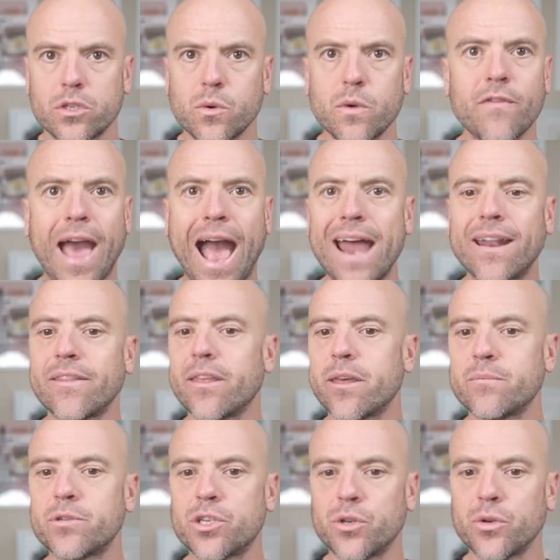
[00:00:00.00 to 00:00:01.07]
So we've added
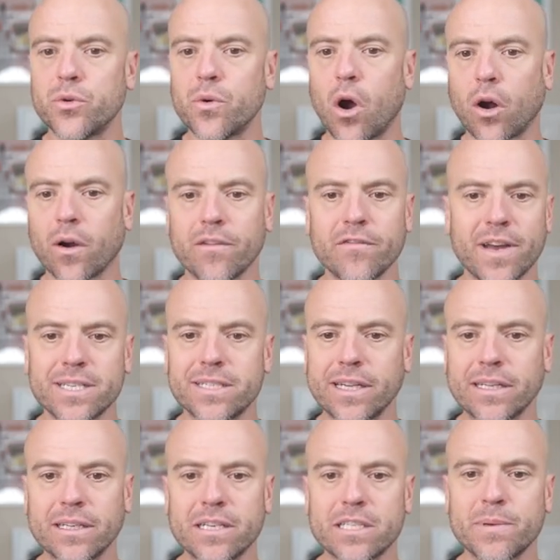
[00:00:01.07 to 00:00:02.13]
them to our investing
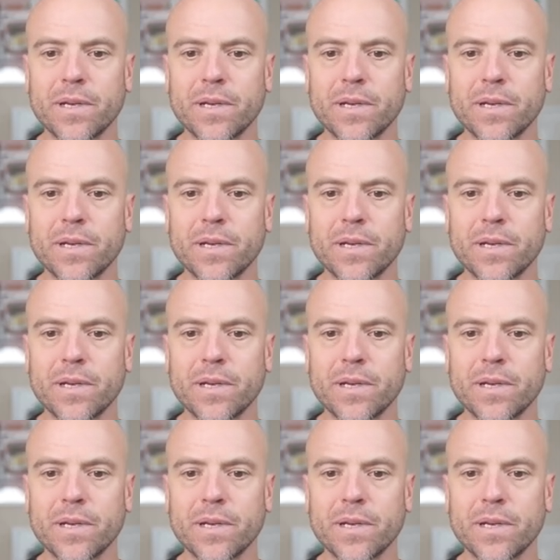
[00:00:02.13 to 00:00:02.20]
list,